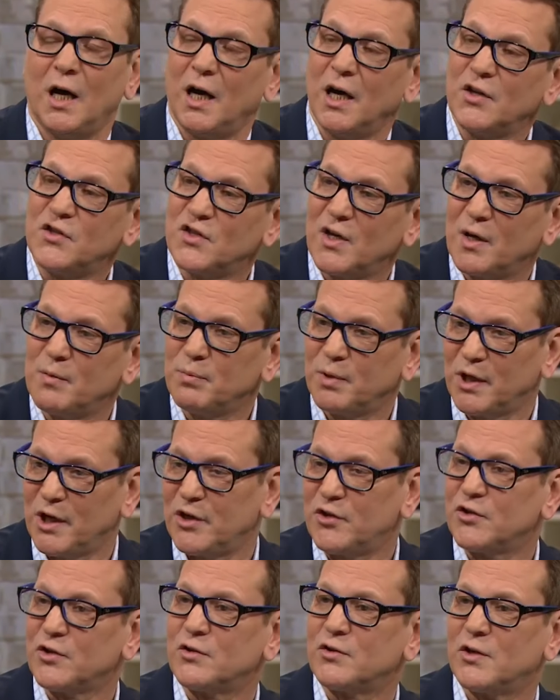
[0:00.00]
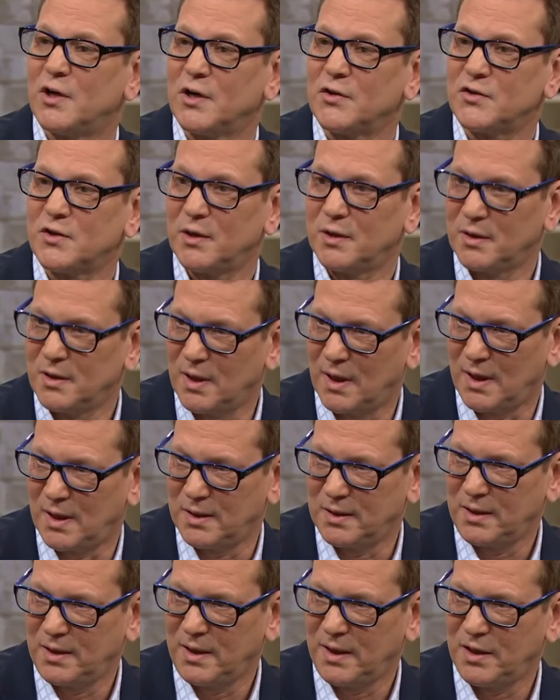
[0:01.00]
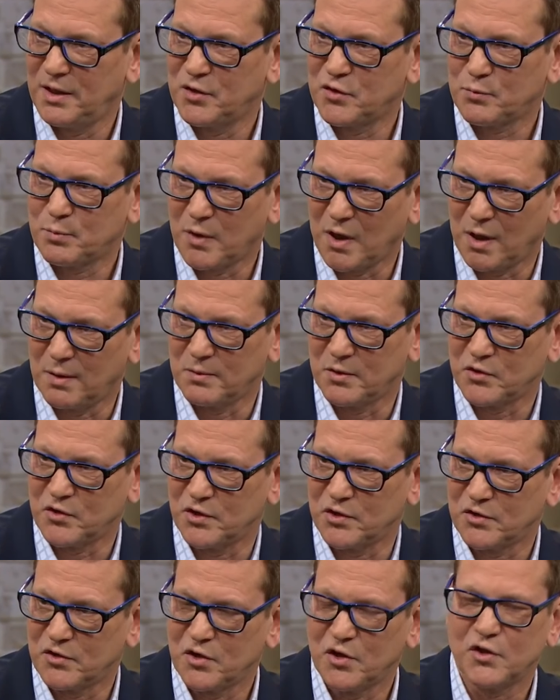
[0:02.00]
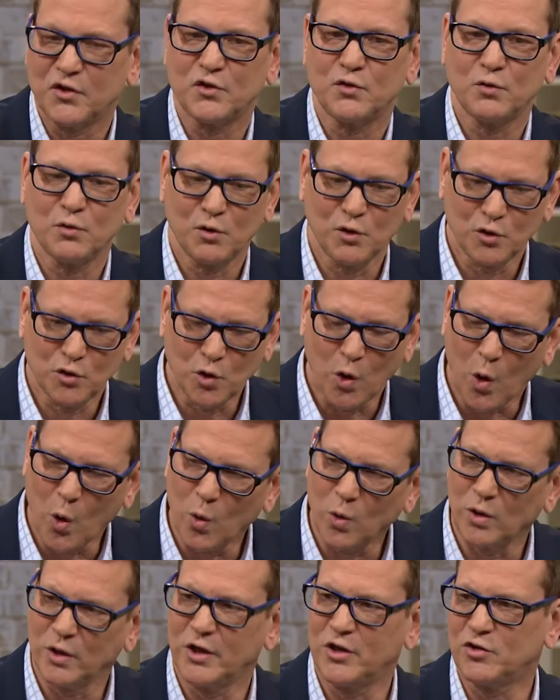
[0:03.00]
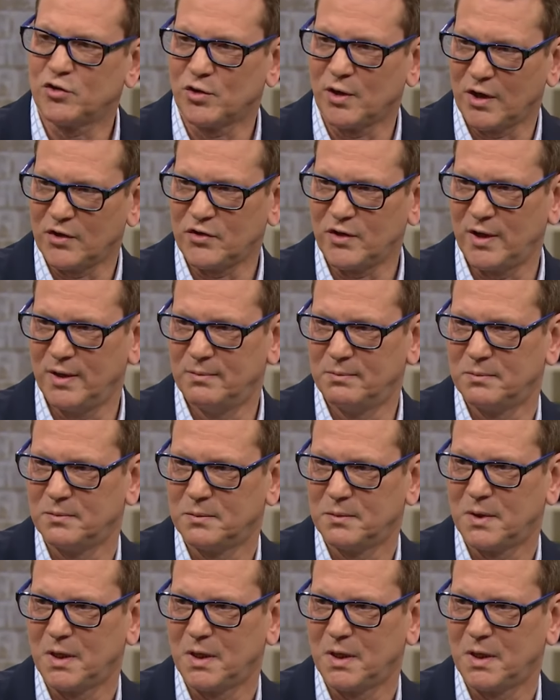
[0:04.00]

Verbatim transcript: I say, place your trust in God and his promises. Totally trust him.